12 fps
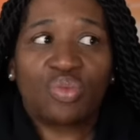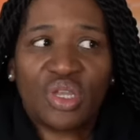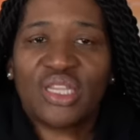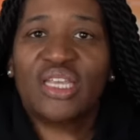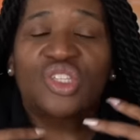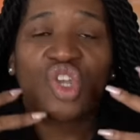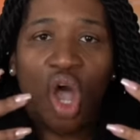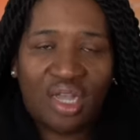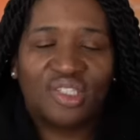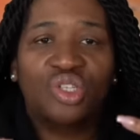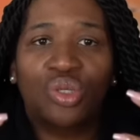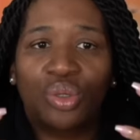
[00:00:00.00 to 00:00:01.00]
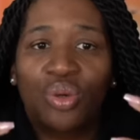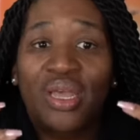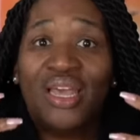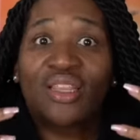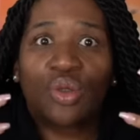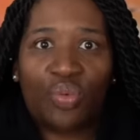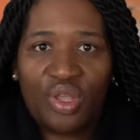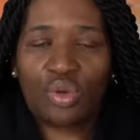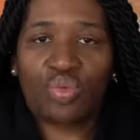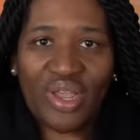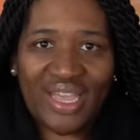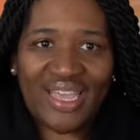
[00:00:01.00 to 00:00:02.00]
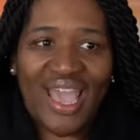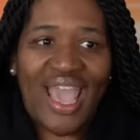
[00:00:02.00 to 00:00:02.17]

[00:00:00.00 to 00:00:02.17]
really talk to the real Rick